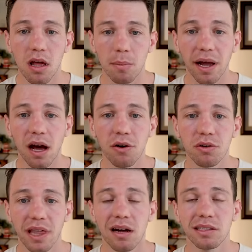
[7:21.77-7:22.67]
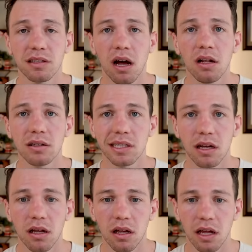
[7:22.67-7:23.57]
my $100,000,
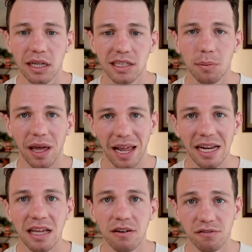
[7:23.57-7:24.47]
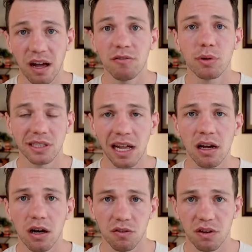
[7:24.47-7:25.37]
it's up 85%
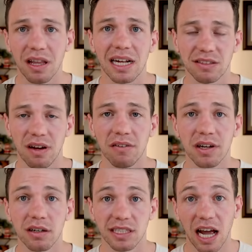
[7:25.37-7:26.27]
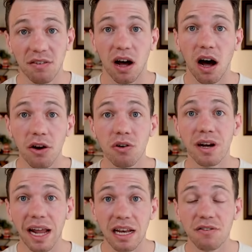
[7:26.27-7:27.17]
over the last 5 years. I have
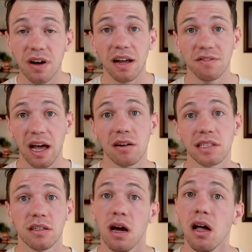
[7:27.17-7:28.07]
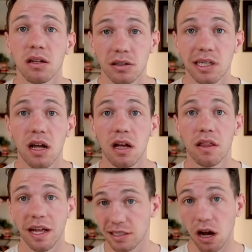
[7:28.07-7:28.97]
$185,000.
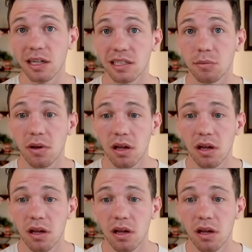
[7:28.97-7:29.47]
That's awesome.